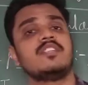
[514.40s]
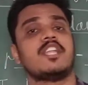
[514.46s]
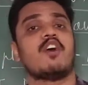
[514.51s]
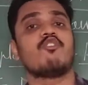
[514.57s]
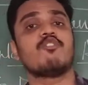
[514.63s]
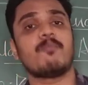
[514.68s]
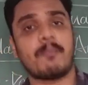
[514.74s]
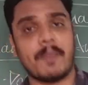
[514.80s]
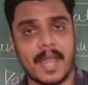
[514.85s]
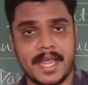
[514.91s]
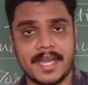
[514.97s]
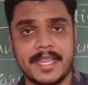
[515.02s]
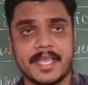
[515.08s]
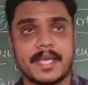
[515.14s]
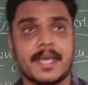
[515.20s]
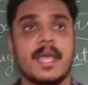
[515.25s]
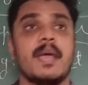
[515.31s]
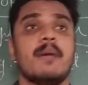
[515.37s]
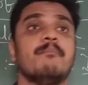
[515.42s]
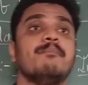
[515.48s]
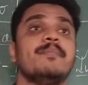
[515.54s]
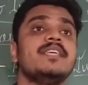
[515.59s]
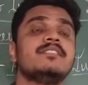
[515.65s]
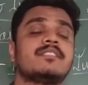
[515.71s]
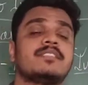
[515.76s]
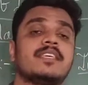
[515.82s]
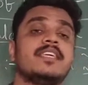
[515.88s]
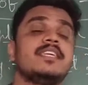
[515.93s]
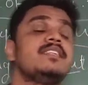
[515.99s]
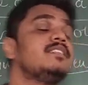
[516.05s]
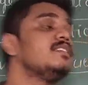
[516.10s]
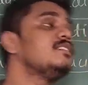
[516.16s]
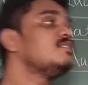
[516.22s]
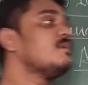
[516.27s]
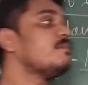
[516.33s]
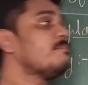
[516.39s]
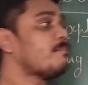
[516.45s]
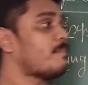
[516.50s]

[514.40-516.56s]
town planning? Means it is a